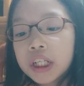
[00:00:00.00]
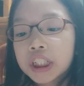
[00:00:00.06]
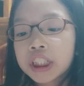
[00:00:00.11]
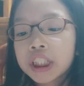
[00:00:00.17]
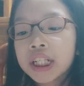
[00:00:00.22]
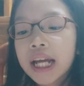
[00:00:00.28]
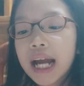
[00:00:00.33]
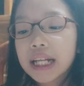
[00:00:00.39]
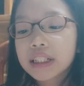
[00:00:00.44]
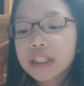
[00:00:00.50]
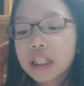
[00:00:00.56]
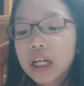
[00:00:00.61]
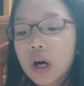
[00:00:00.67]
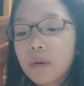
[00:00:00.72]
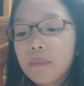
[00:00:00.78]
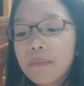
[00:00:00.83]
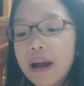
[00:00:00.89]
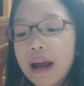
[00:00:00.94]
She had to
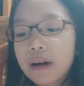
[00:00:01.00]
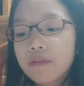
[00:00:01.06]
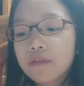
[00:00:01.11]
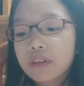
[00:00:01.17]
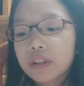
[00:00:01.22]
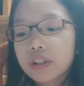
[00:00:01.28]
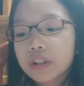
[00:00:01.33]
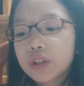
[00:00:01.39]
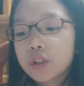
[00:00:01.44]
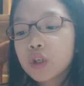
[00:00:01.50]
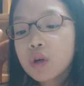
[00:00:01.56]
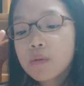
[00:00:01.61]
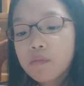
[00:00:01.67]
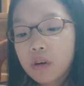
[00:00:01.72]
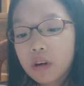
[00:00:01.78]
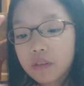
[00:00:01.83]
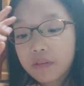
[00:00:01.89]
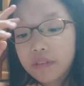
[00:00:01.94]
go back for 2
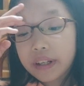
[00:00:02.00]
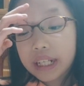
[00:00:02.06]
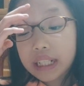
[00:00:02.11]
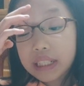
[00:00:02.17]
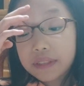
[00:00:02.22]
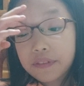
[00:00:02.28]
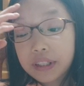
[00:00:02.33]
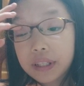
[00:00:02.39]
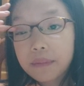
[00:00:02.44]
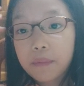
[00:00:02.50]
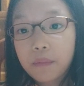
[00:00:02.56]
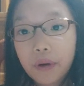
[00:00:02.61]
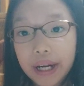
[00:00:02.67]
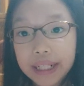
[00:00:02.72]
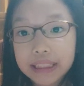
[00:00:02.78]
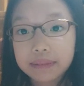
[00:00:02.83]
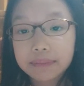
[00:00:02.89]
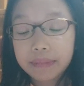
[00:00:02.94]
more fittings for the
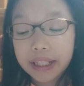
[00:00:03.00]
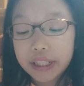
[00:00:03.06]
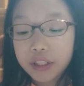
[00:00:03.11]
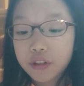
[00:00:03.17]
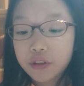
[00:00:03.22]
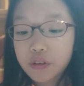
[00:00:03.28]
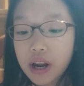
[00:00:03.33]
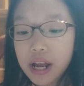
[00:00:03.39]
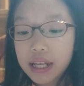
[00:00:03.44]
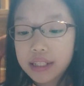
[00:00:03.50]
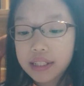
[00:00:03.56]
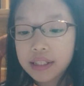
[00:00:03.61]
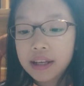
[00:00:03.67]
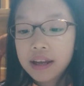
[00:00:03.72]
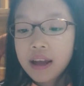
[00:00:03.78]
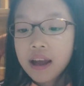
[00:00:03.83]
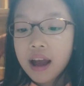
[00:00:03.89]
bridesmaid dress.